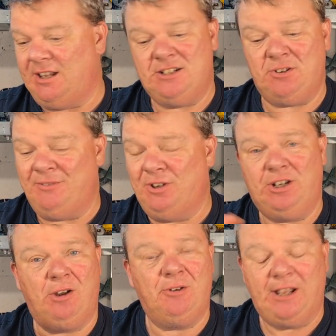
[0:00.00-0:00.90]
Let's not even
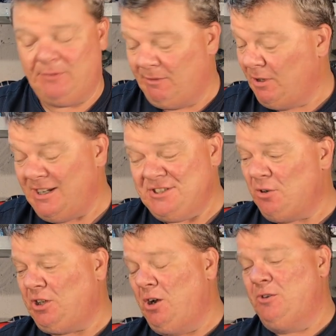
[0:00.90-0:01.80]
go down that road. Let's
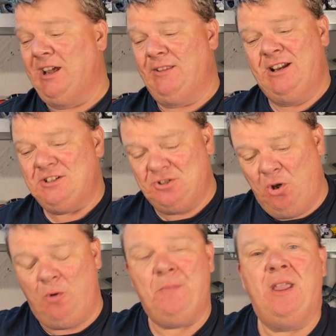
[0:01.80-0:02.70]
not go down there.
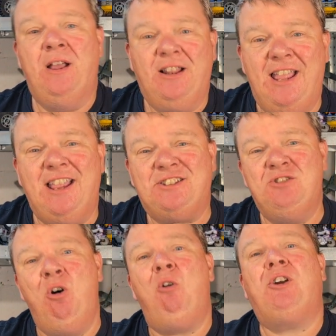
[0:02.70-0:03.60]
Let's
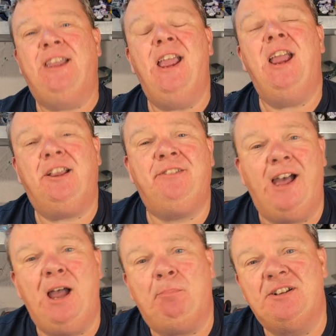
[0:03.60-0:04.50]
not kick
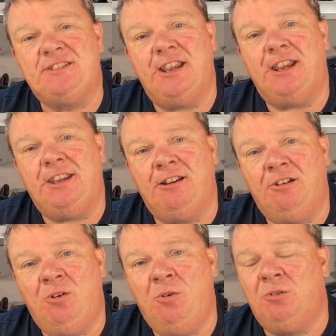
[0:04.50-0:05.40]
that
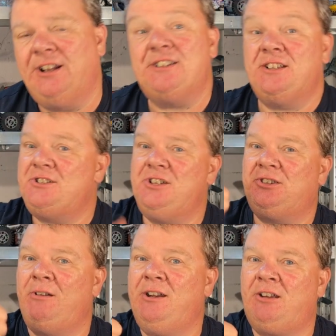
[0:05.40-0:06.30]
particular horn. It says you're
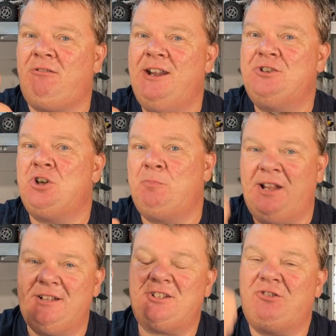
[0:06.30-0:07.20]
doing a great job,
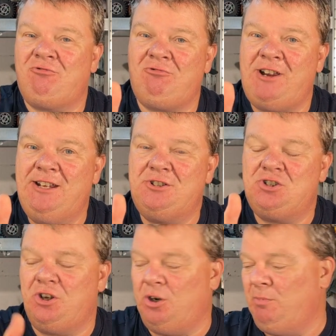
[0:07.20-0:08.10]
lads. Great
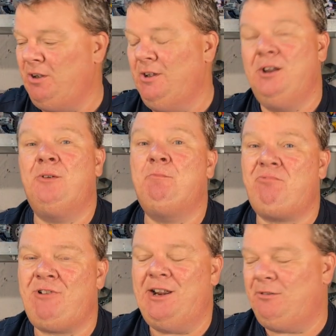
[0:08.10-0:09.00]
job.
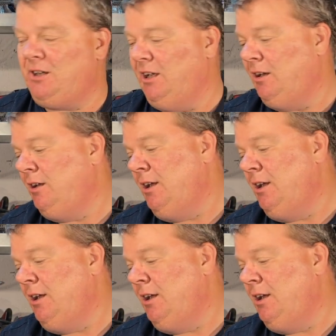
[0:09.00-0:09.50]
Proud of you.